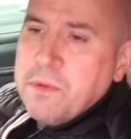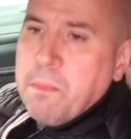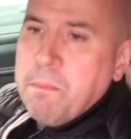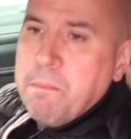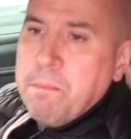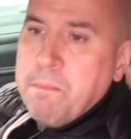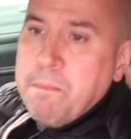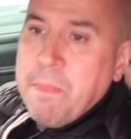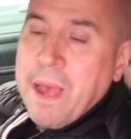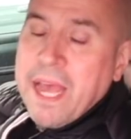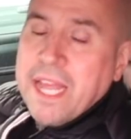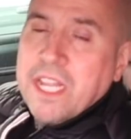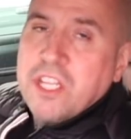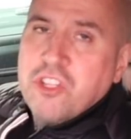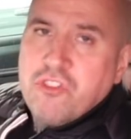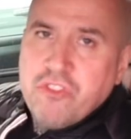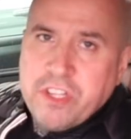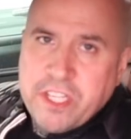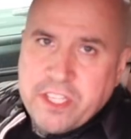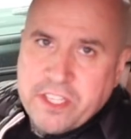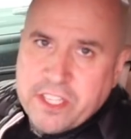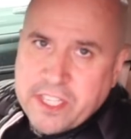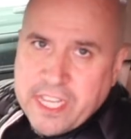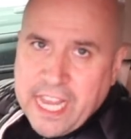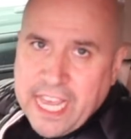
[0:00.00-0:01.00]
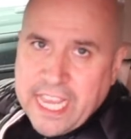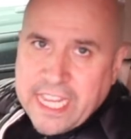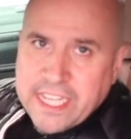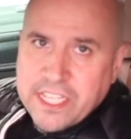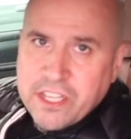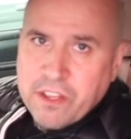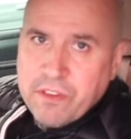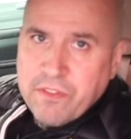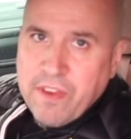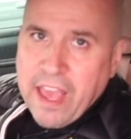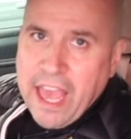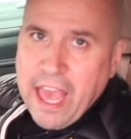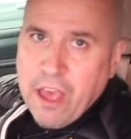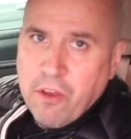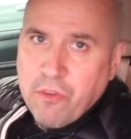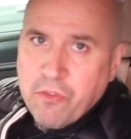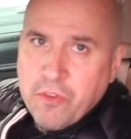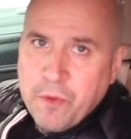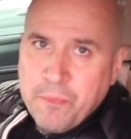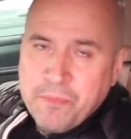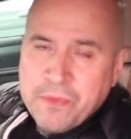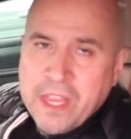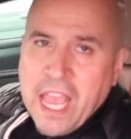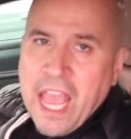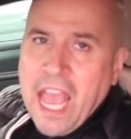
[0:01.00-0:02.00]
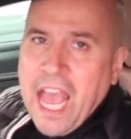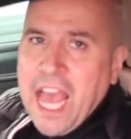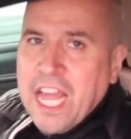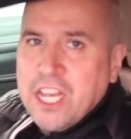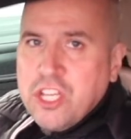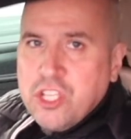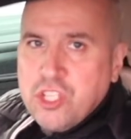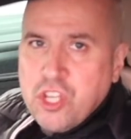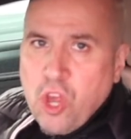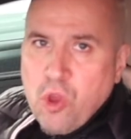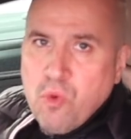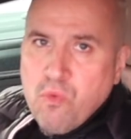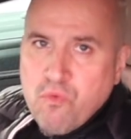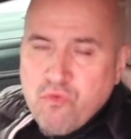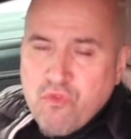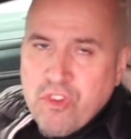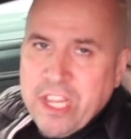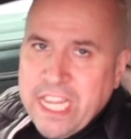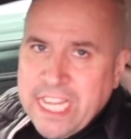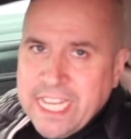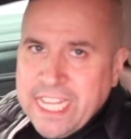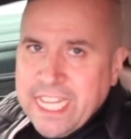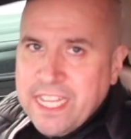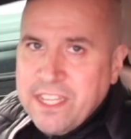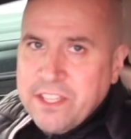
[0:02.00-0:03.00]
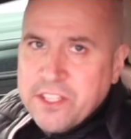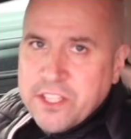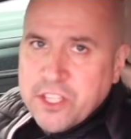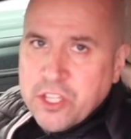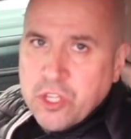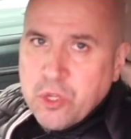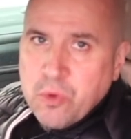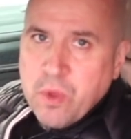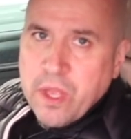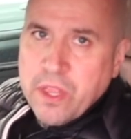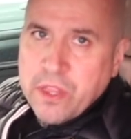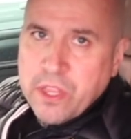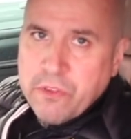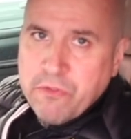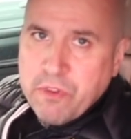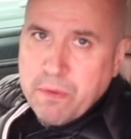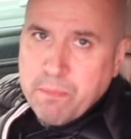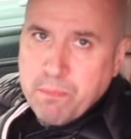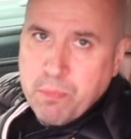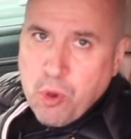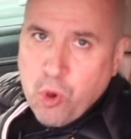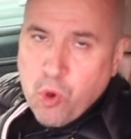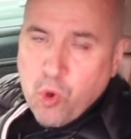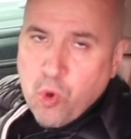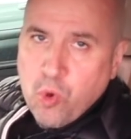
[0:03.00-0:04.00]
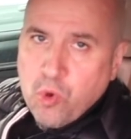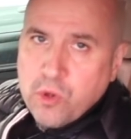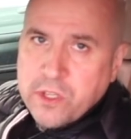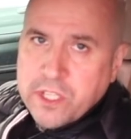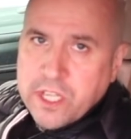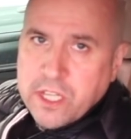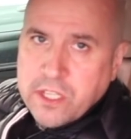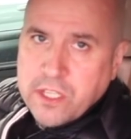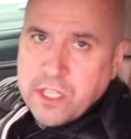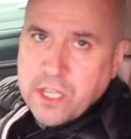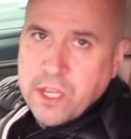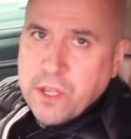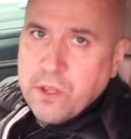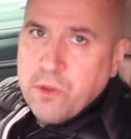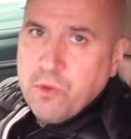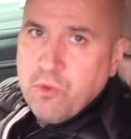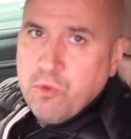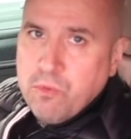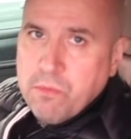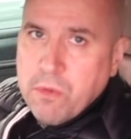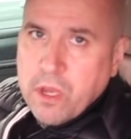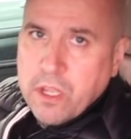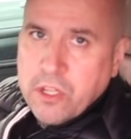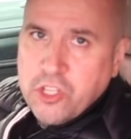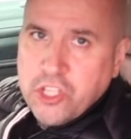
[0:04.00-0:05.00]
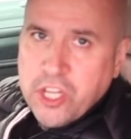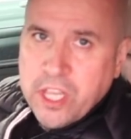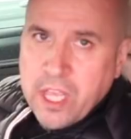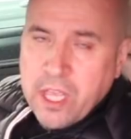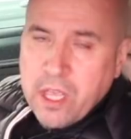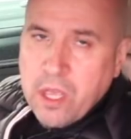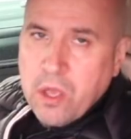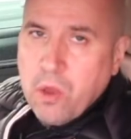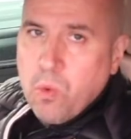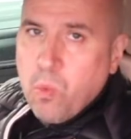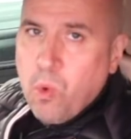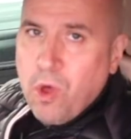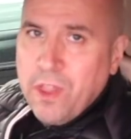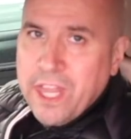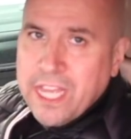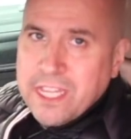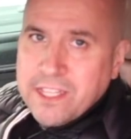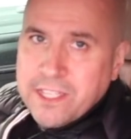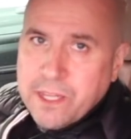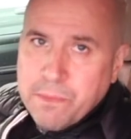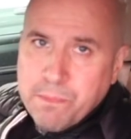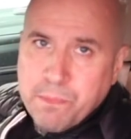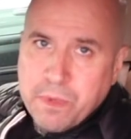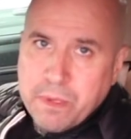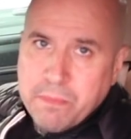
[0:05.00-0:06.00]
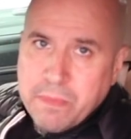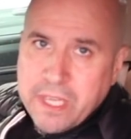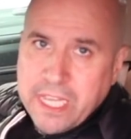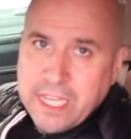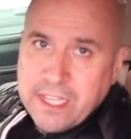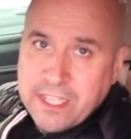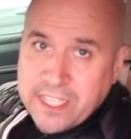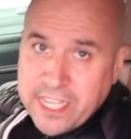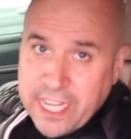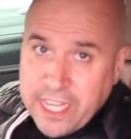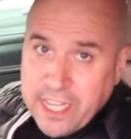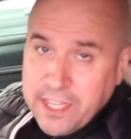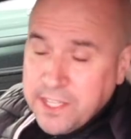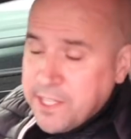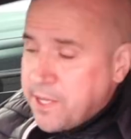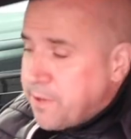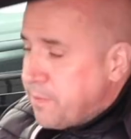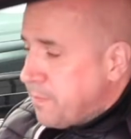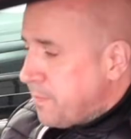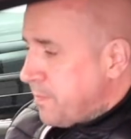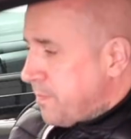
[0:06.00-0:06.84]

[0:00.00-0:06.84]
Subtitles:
battery state of health, and don't read into the report too much. What that simply means is,